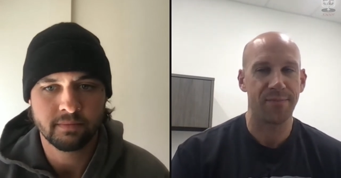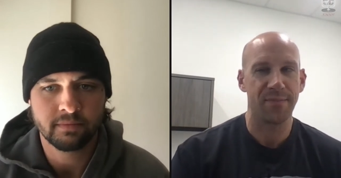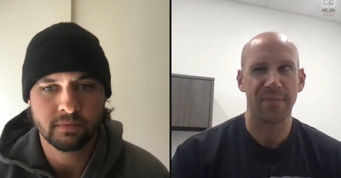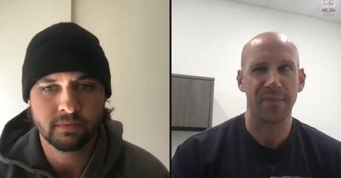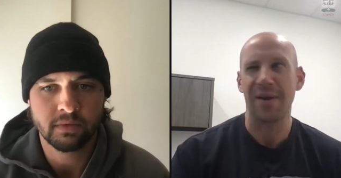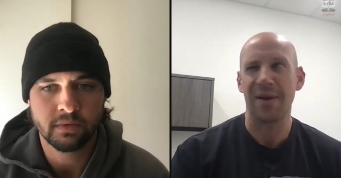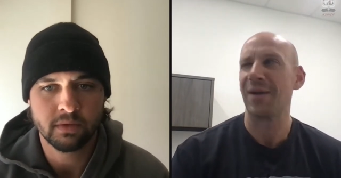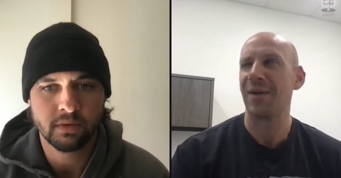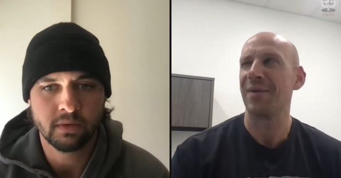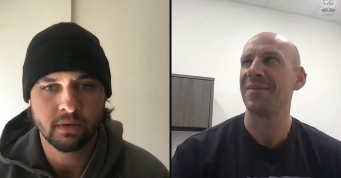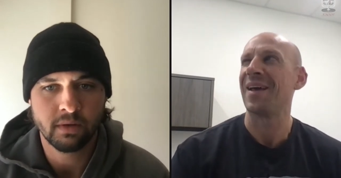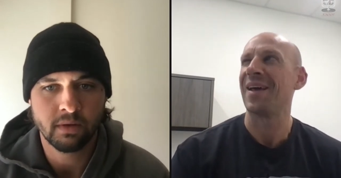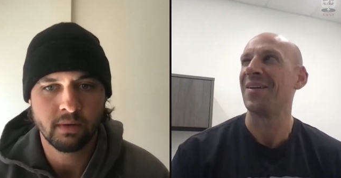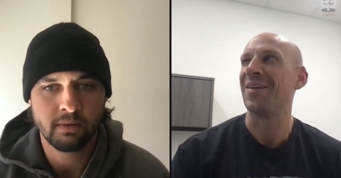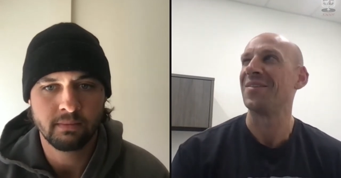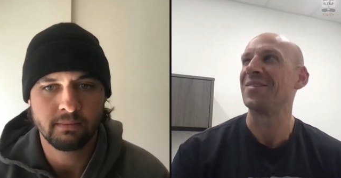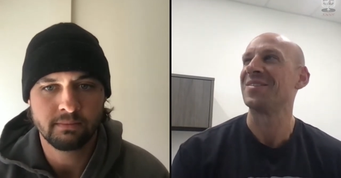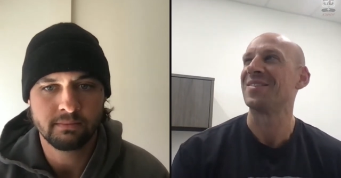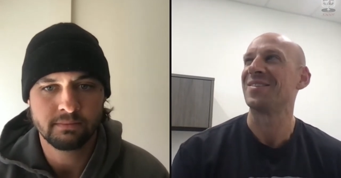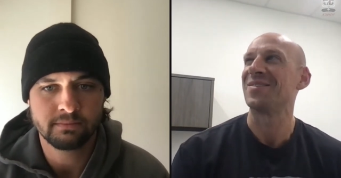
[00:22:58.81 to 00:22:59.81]
Speaker 1: You know,
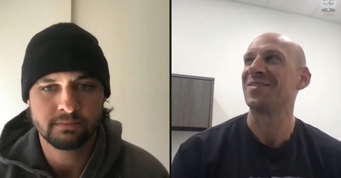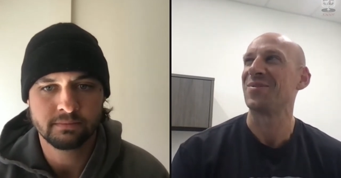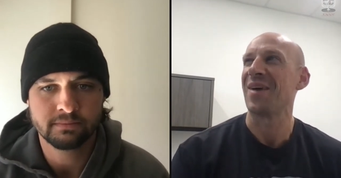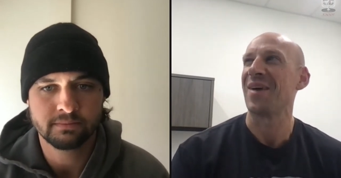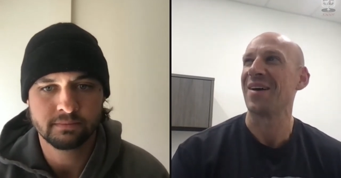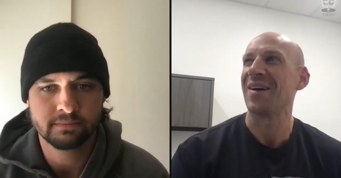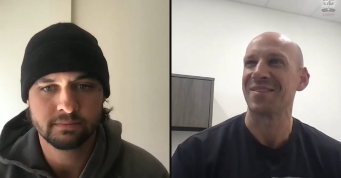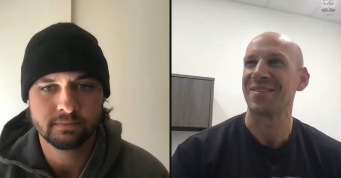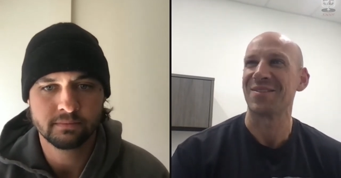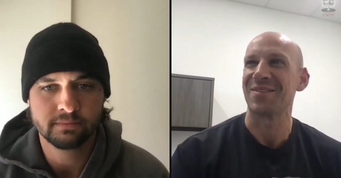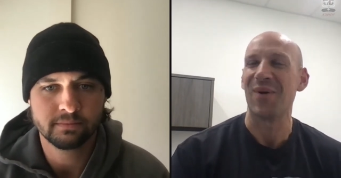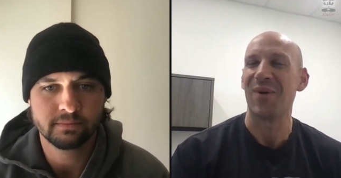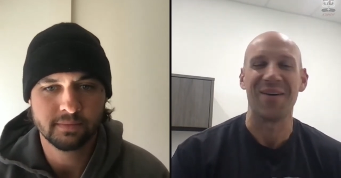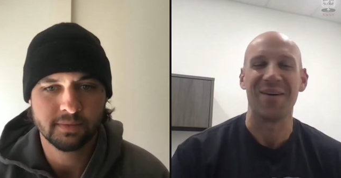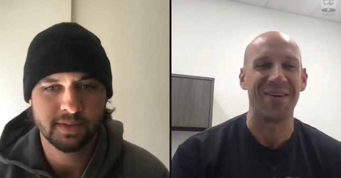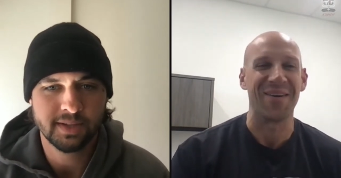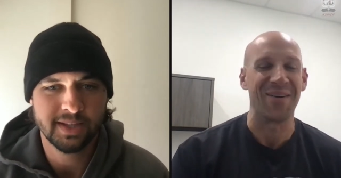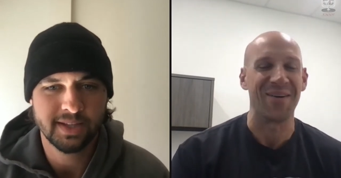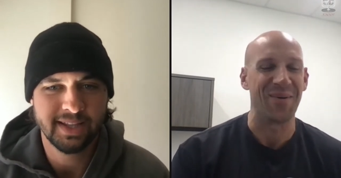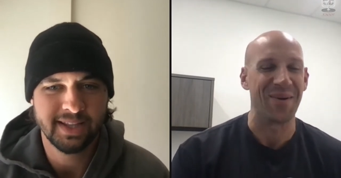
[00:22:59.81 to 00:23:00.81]
this is 2012. I
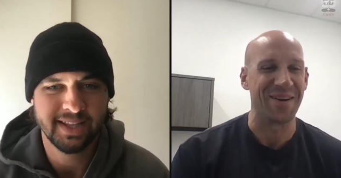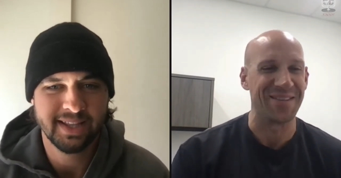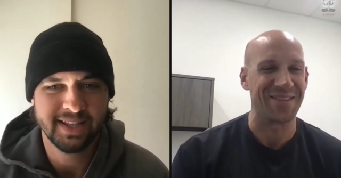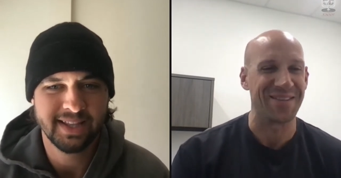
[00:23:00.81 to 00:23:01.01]
don't know what